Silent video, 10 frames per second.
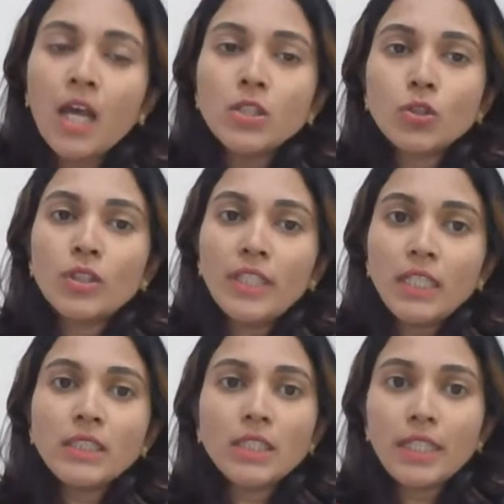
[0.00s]
So
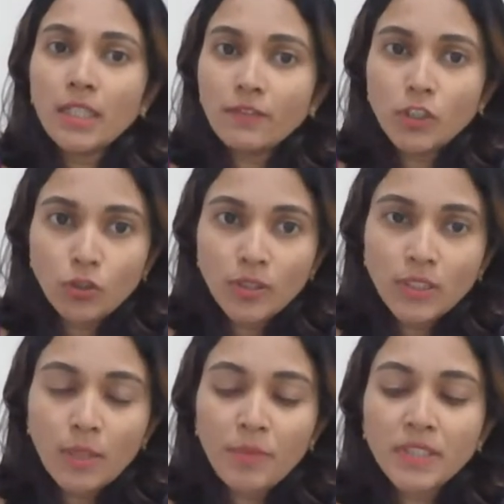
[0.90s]
these individuals
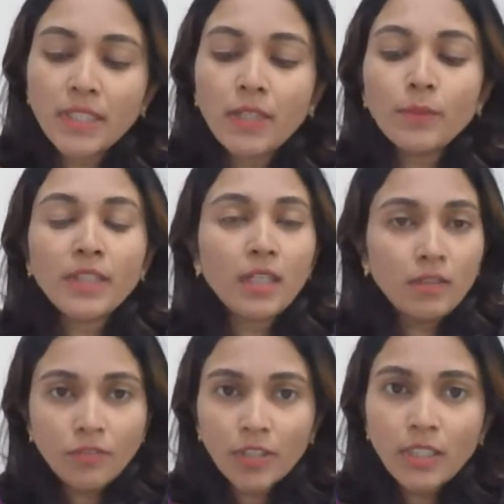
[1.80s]
they present with
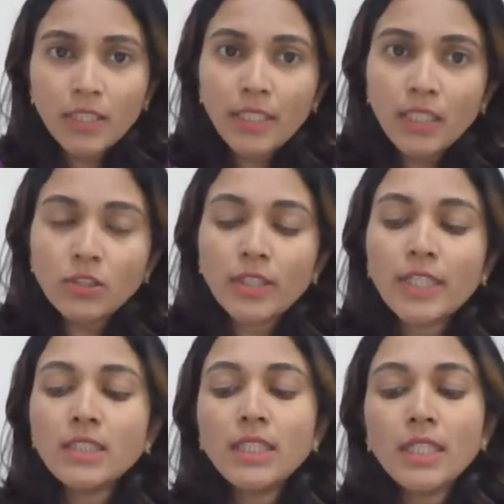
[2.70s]
infertility, so
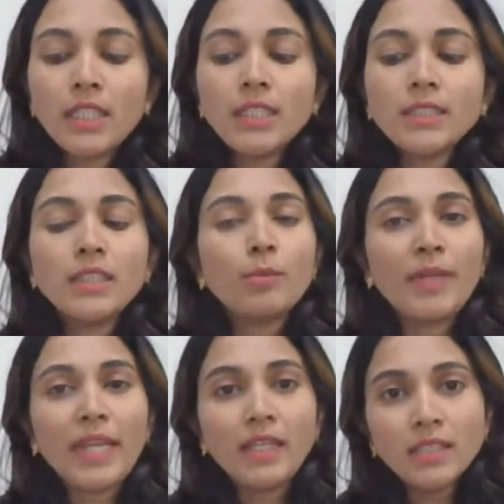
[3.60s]
there is decrease in the
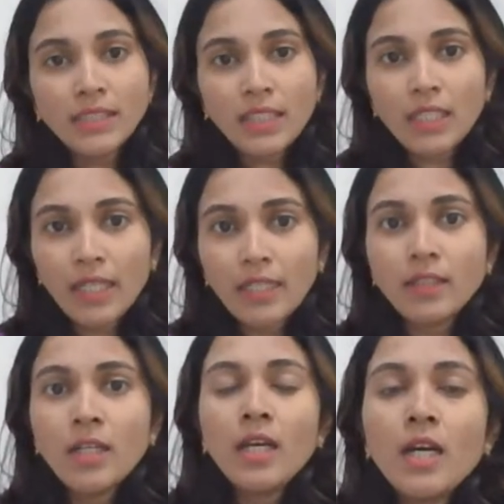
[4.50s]
pregnancy rate.
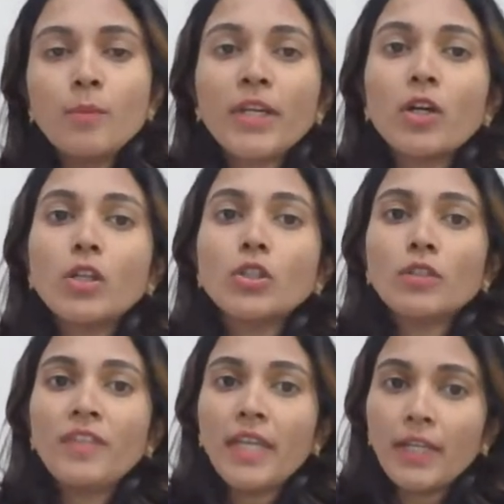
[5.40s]
Because
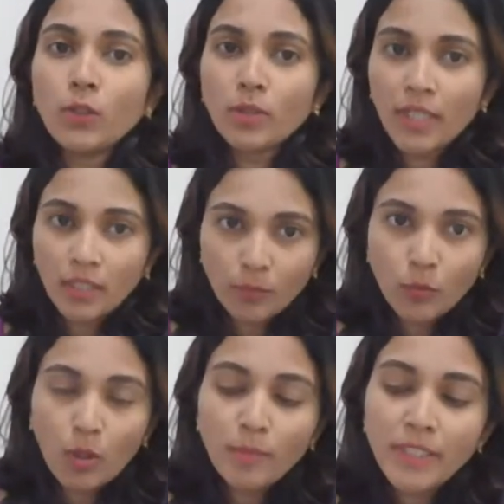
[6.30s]
of the endocrine
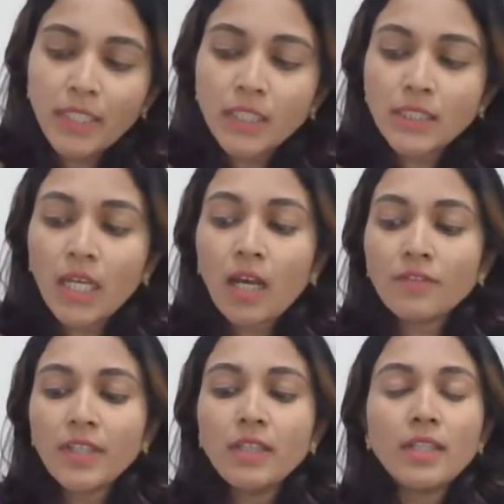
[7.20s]
abnormalities, they have
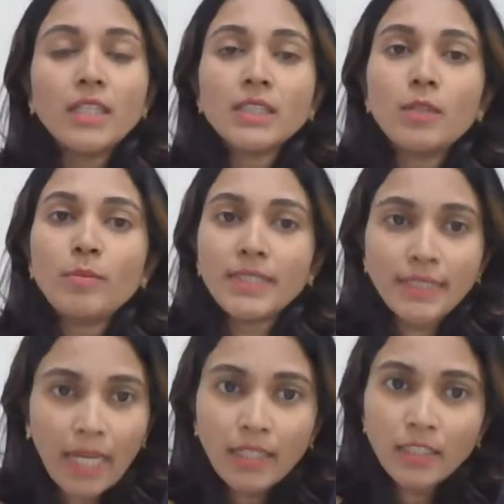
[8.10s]
increase in
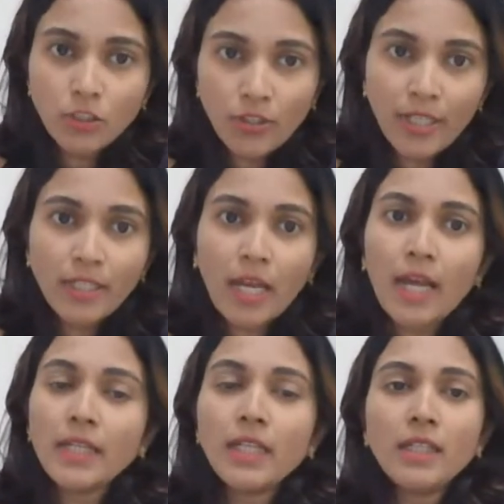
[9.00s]
miscarriage rate
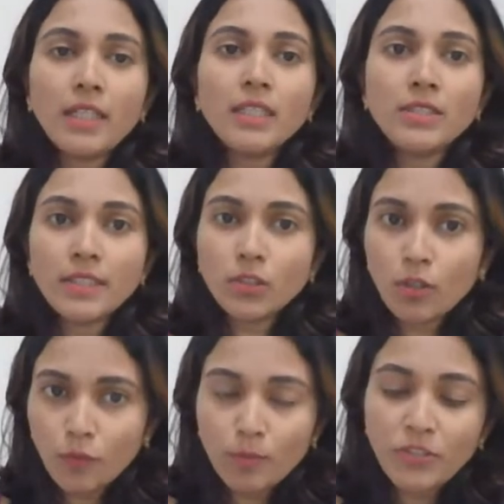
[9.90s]
and increased risk
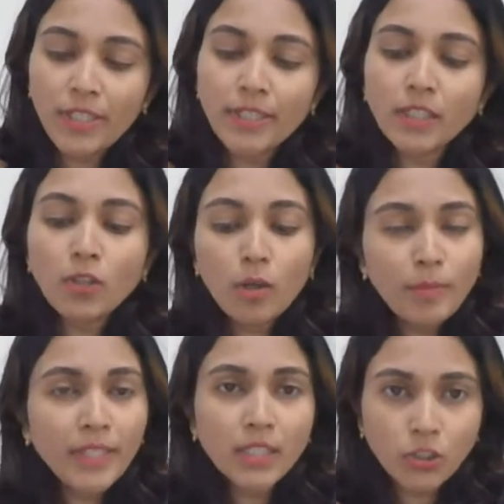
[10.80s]
of obstetrical
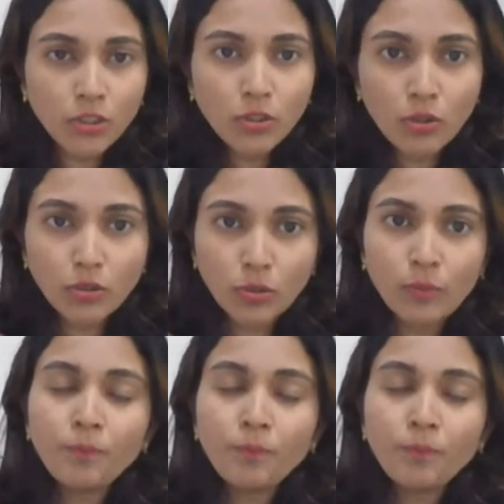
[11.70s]
complications also.